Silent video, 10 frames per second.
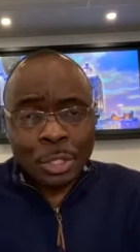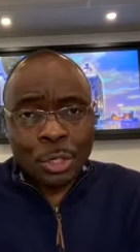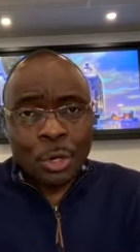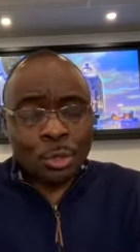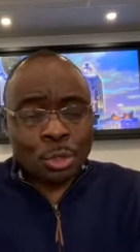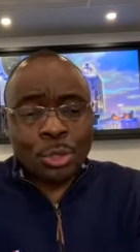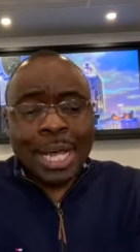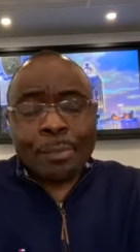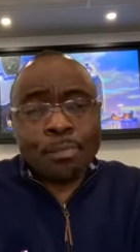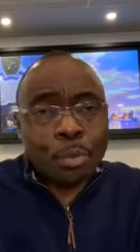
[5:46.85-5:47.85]
you know, to
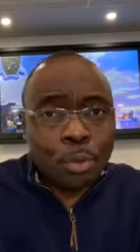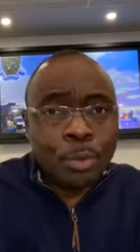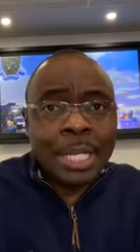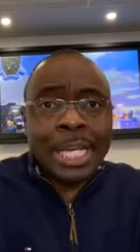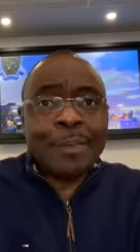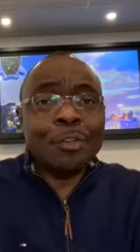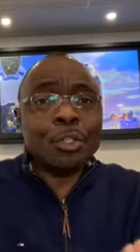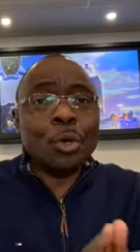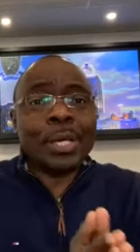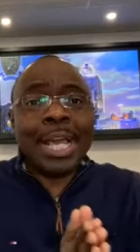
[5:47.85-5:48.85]
that pool,
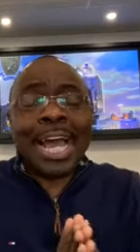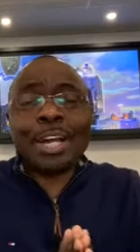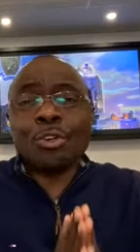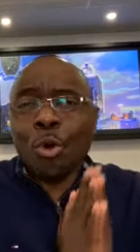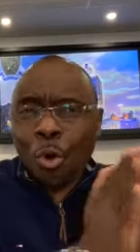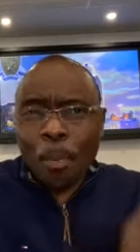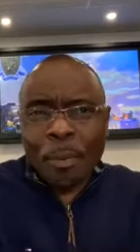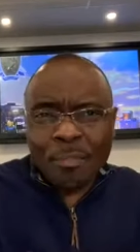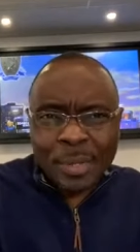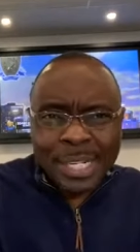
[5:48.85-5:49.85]
even though he had no
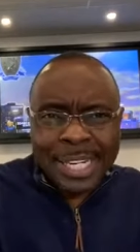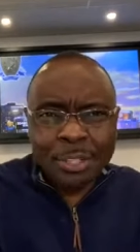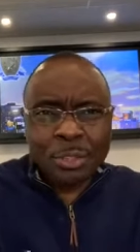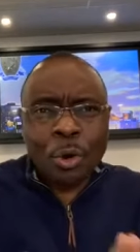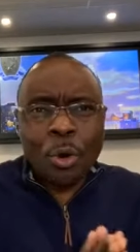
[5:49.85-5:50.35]
hope of being healed.